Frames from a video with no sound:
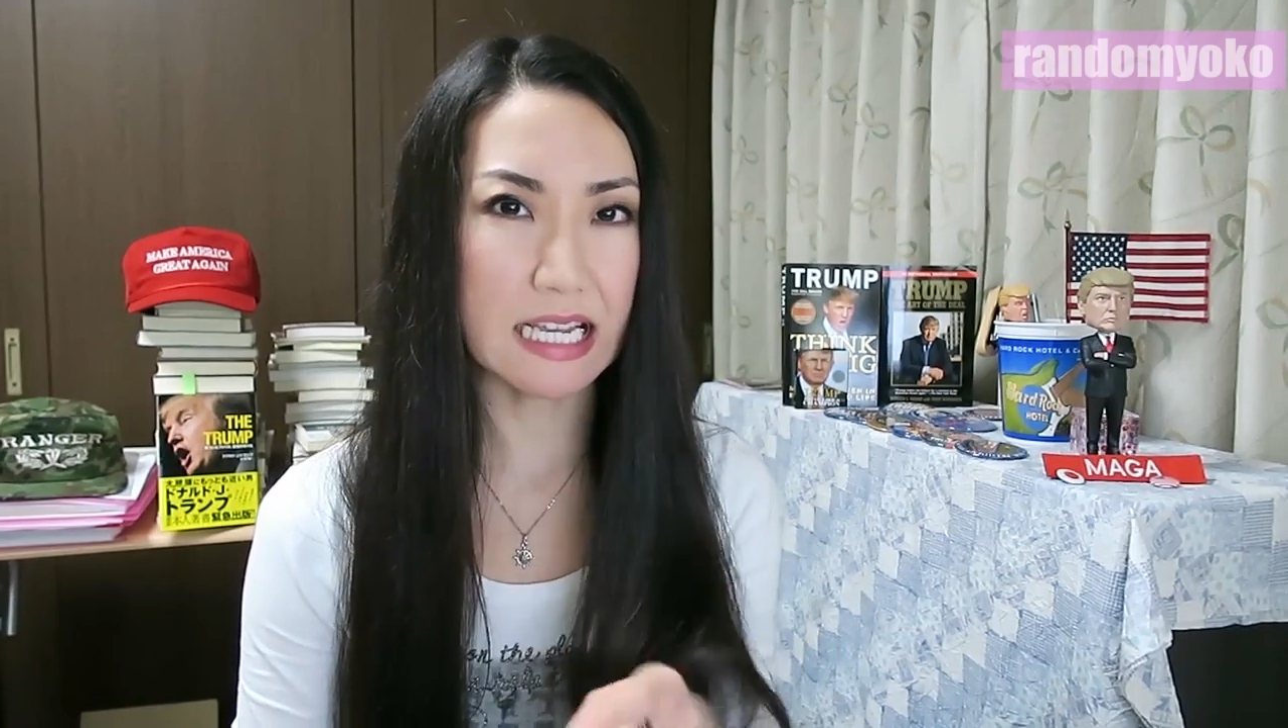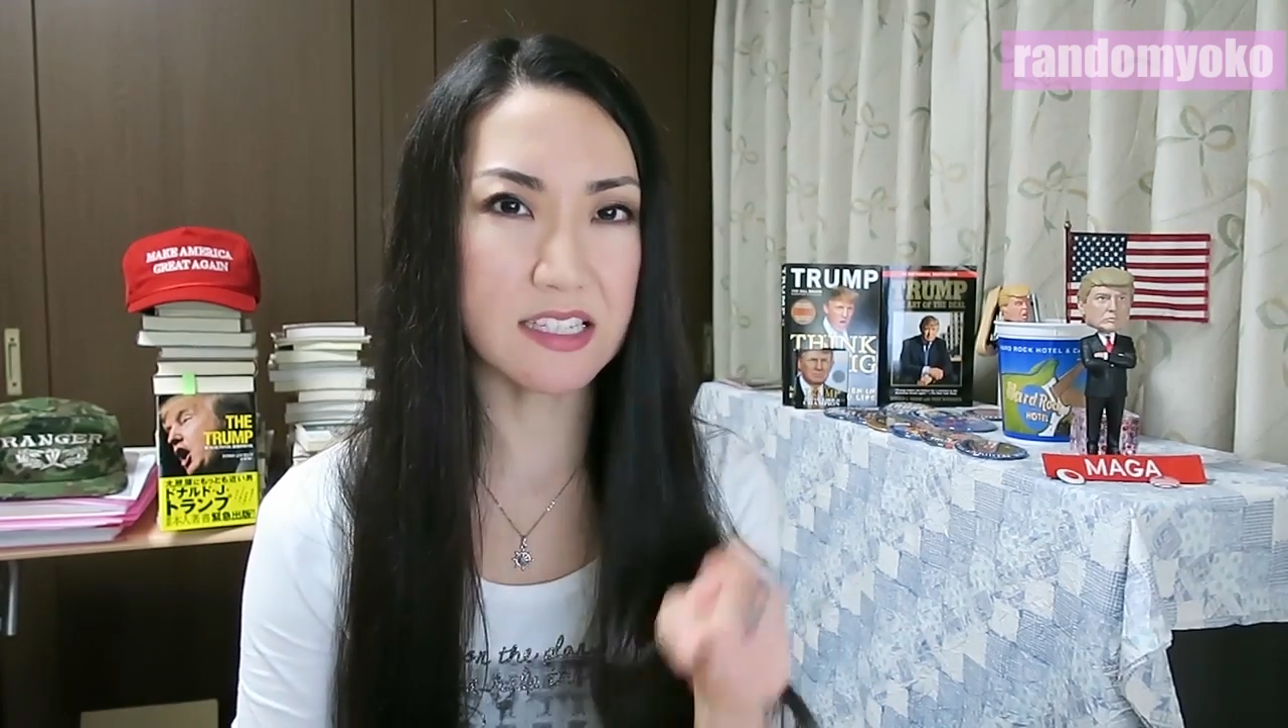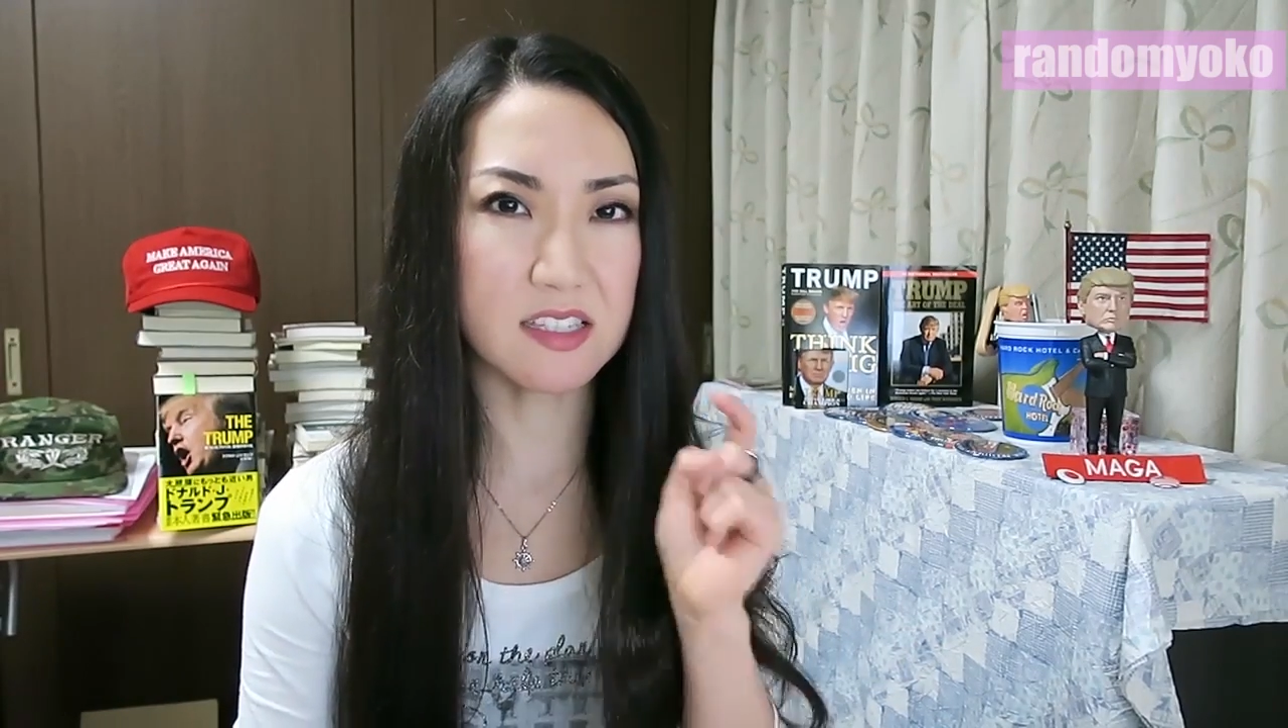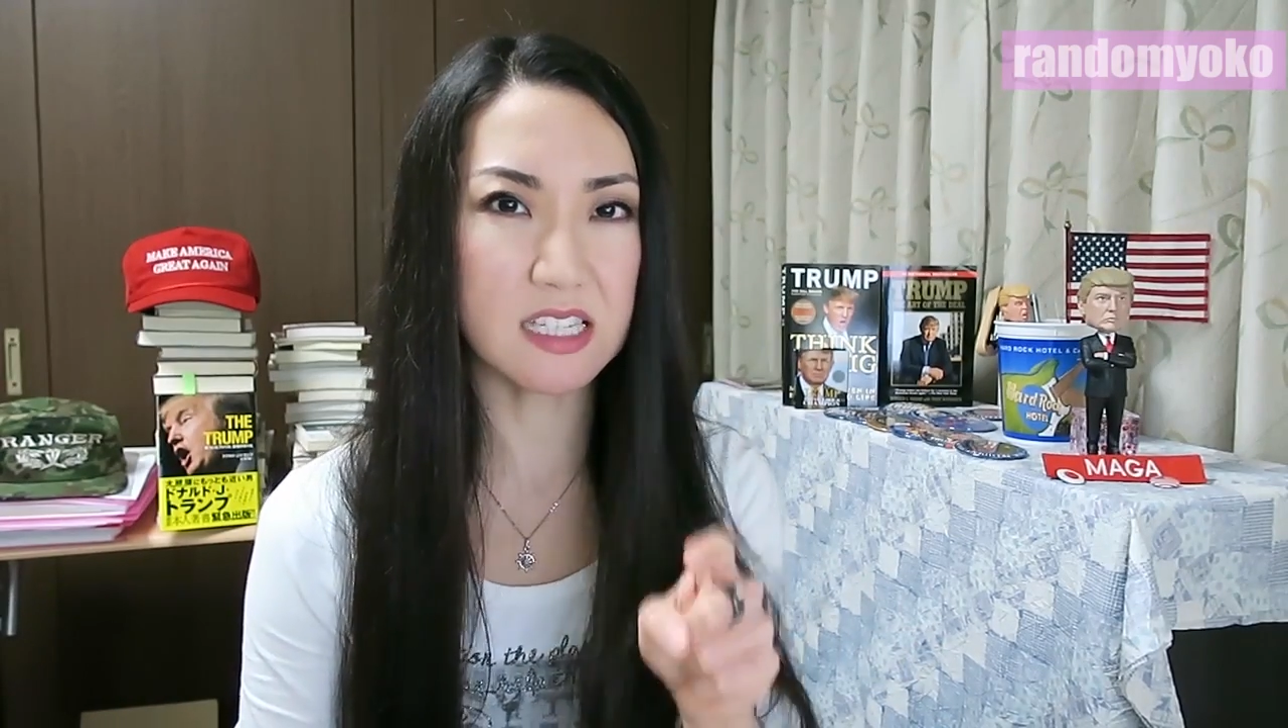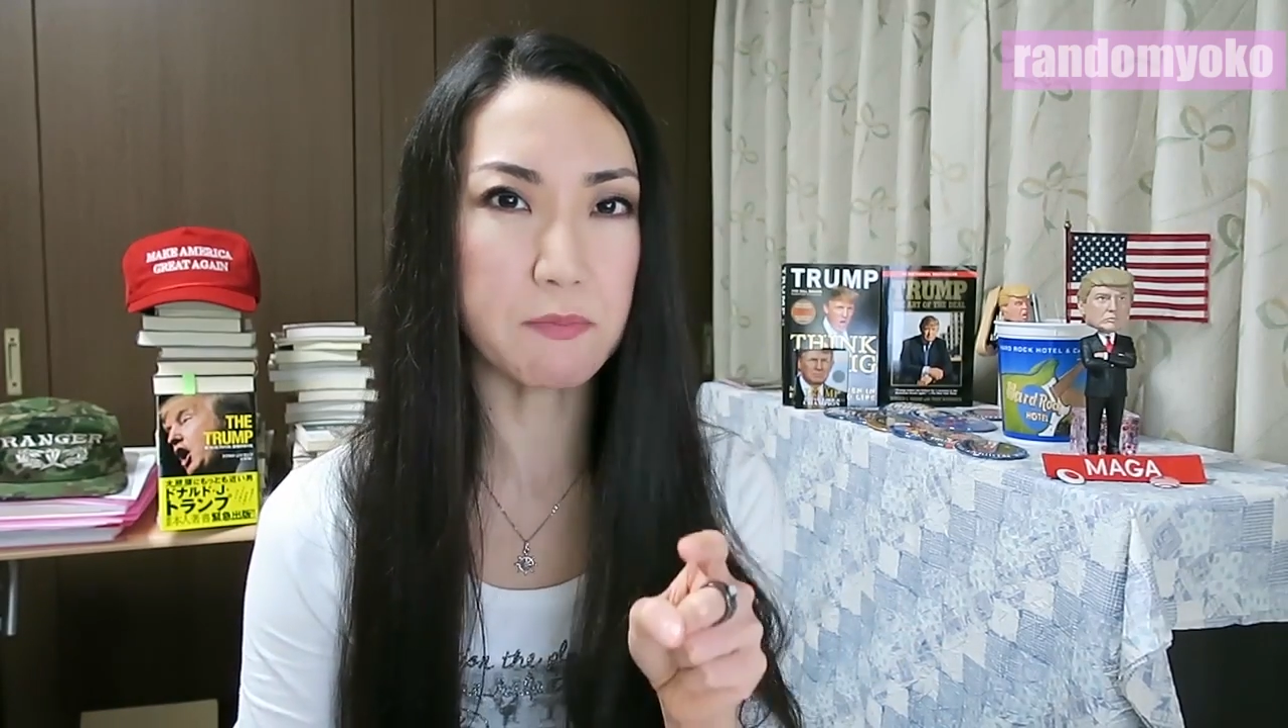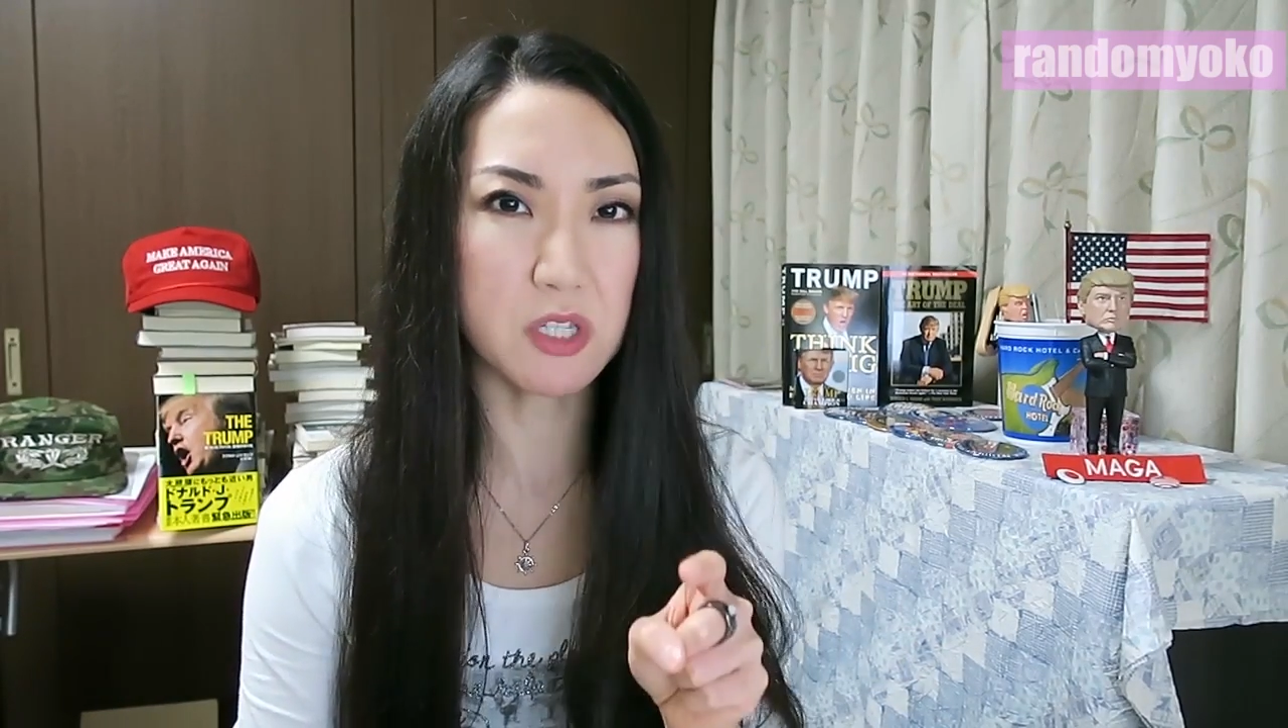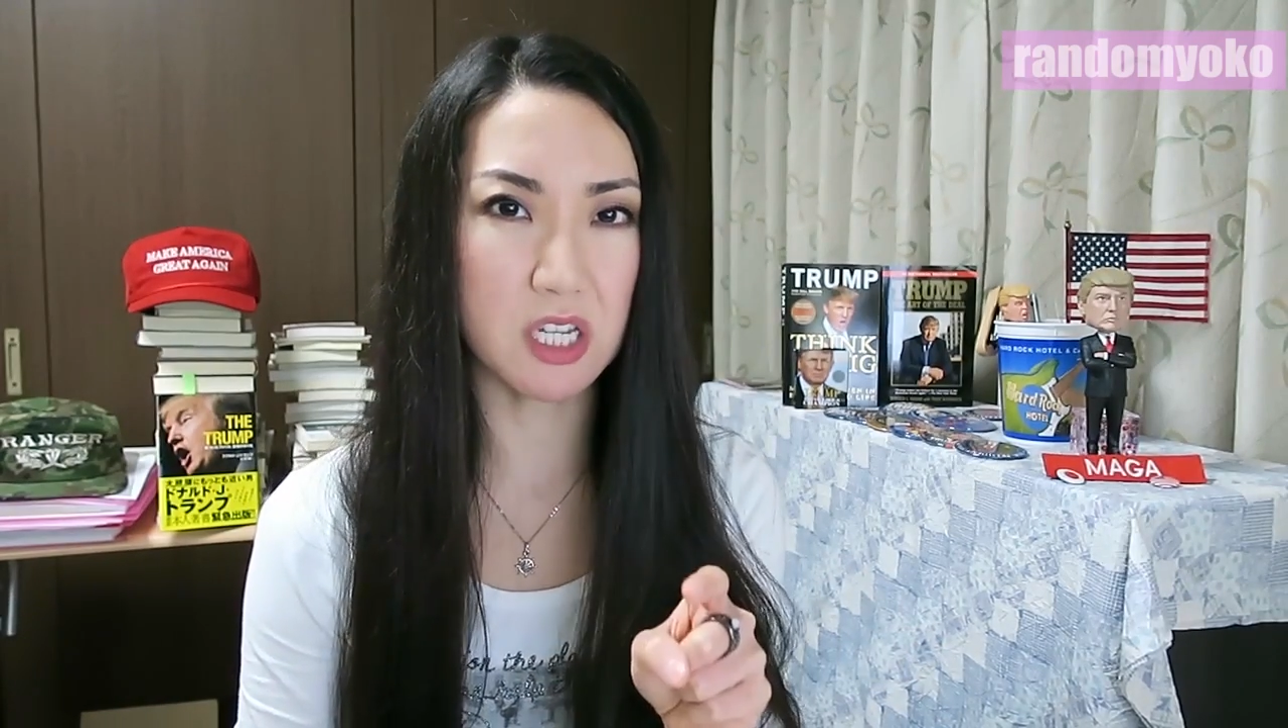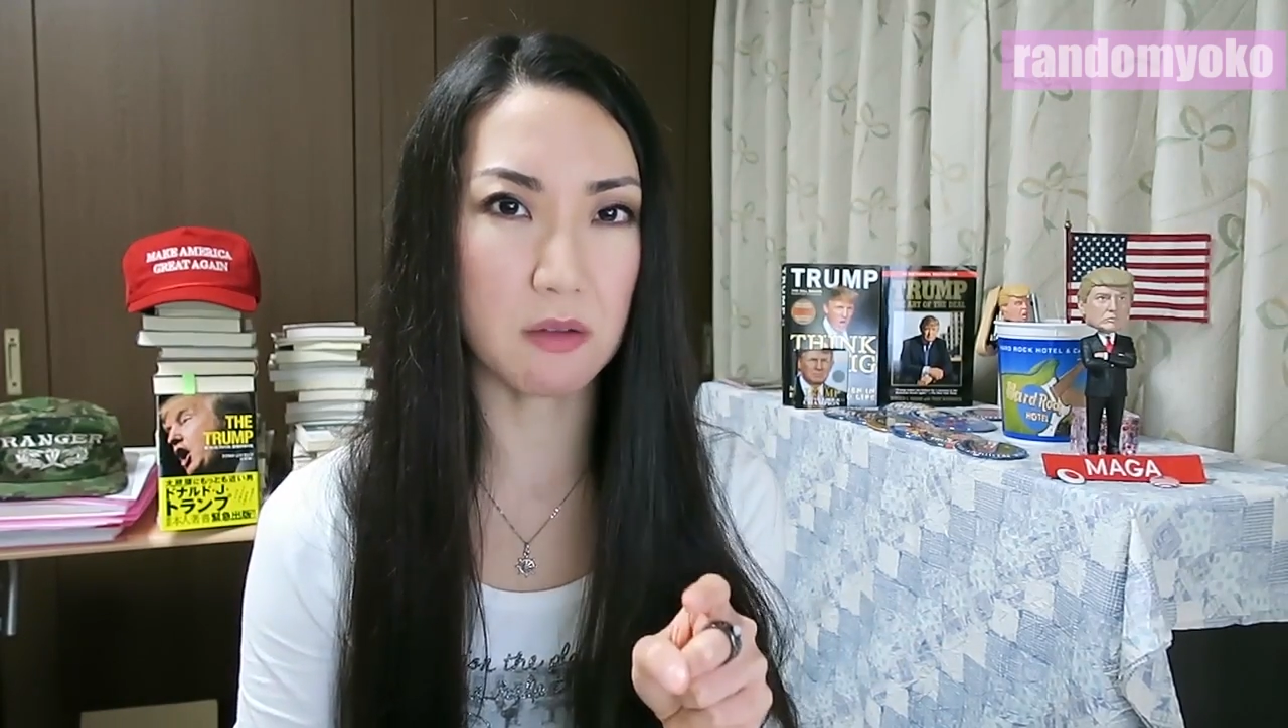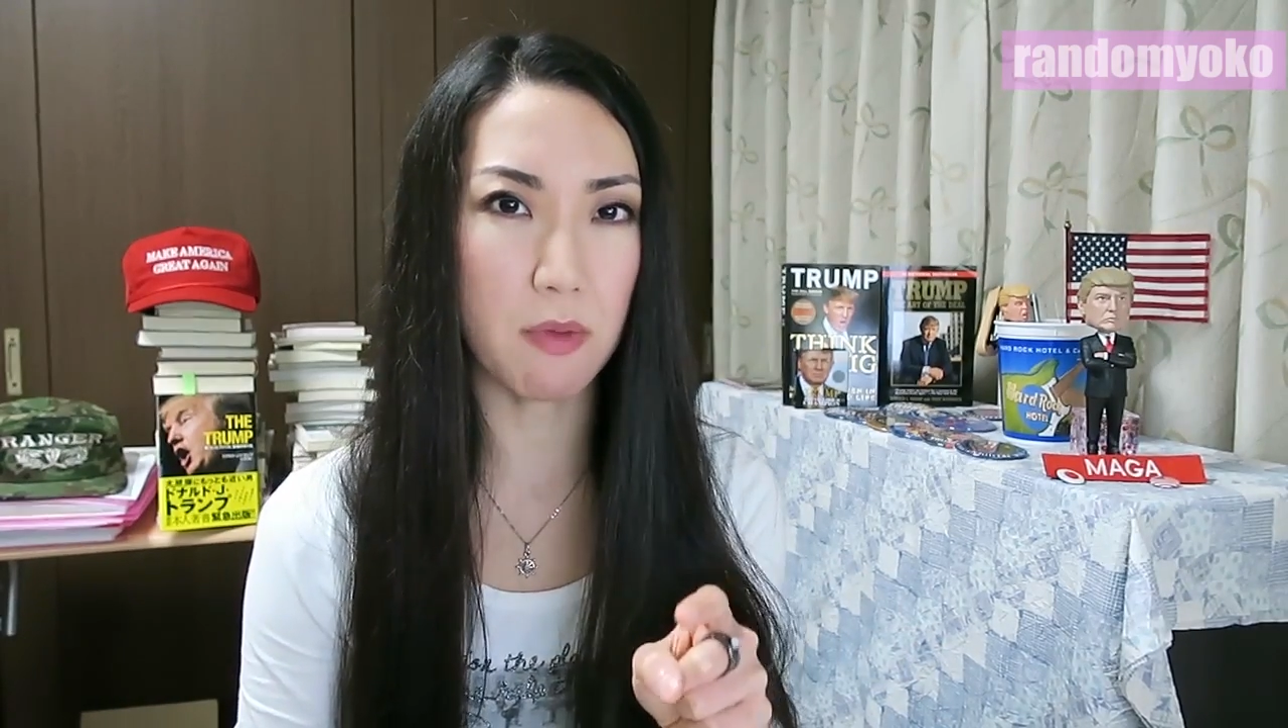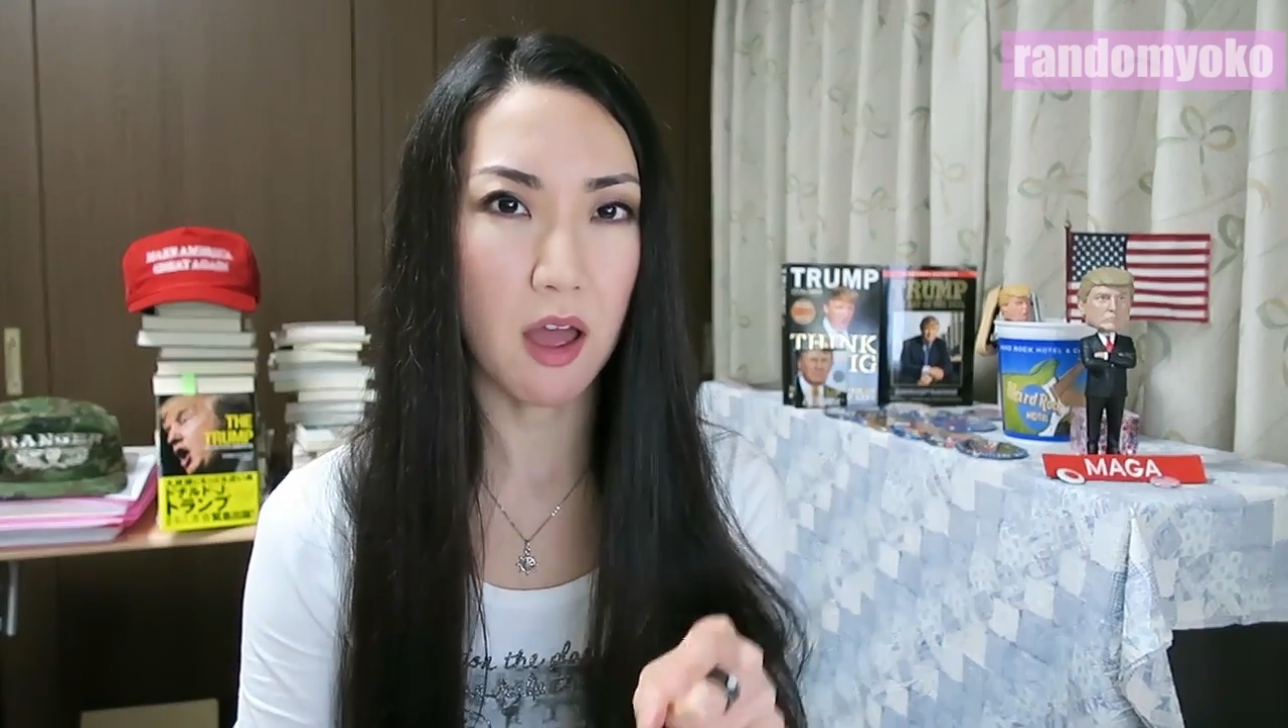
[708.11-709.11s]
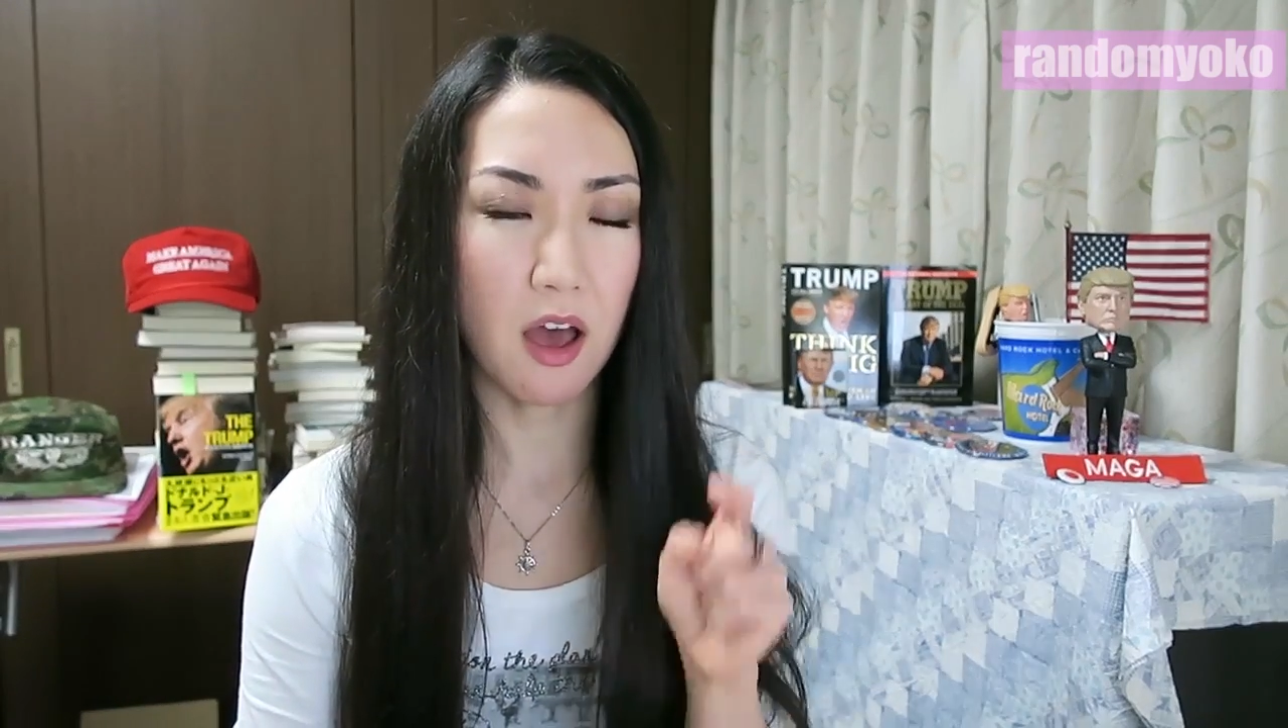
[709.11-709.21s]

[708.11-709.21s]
is a symptom